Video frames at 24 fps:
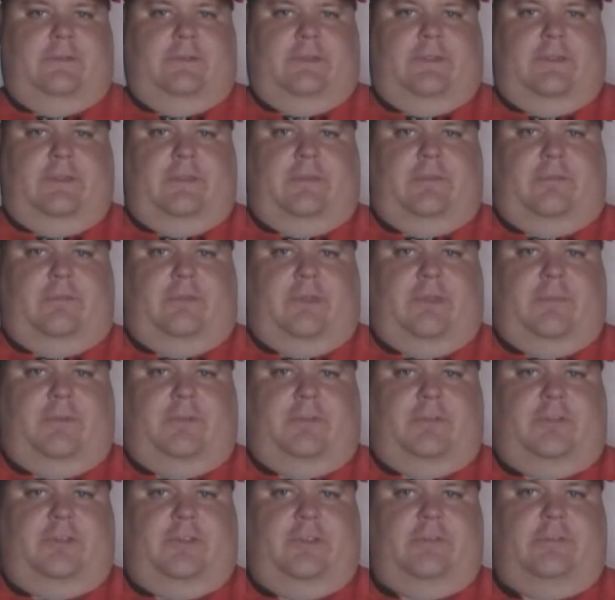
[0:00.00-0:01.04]
And their flaming
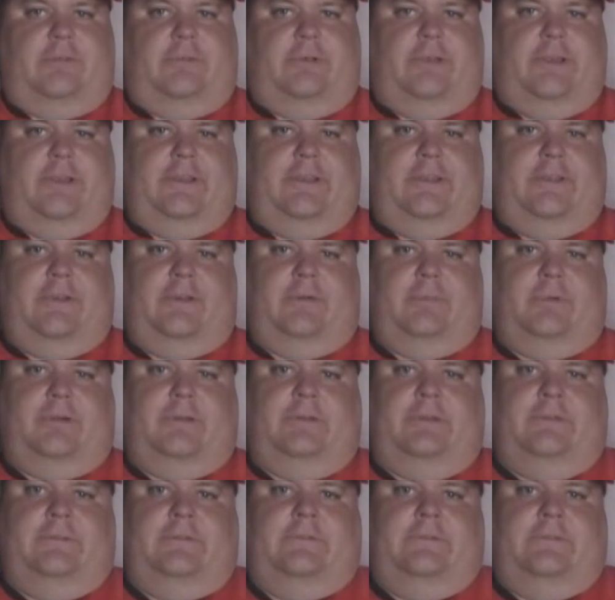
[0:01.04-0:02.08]
C is red here.
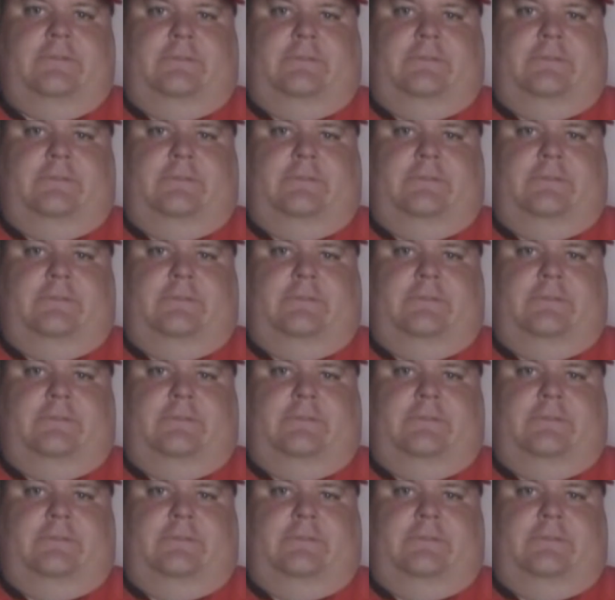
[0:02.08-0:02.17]
But